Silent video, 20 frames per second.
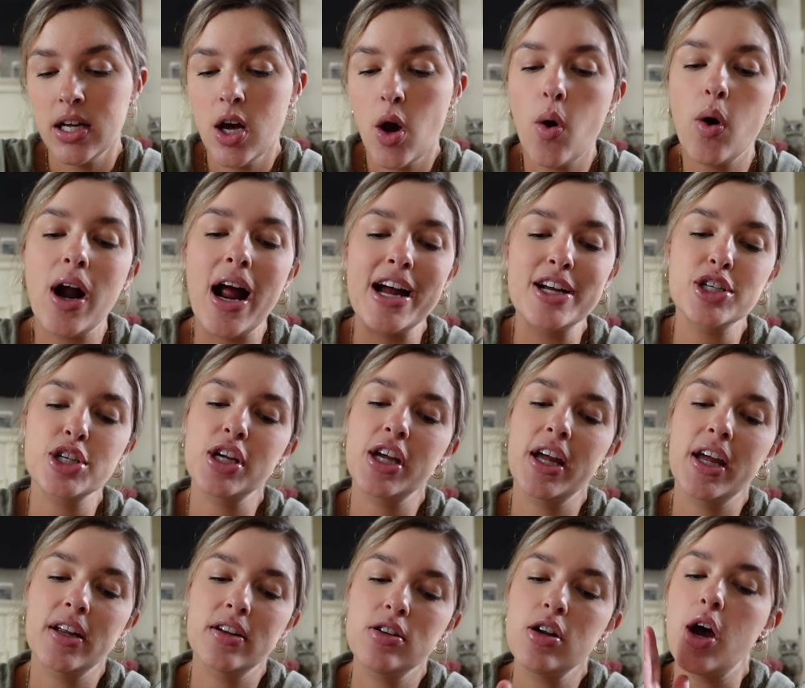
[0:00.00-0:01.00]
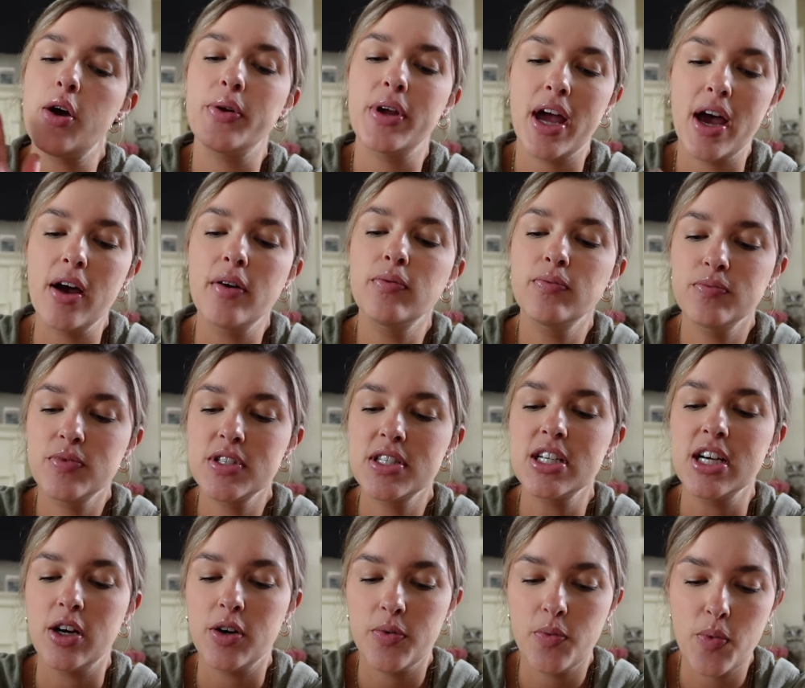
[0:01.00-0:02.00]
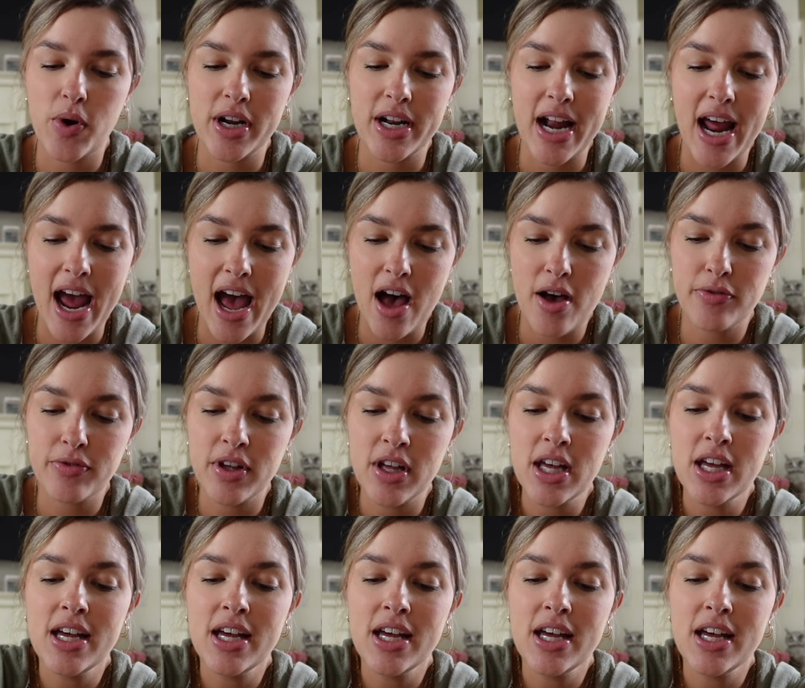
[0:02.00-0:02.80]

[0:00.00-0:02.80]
Or actually, no, yeah, still one and a half.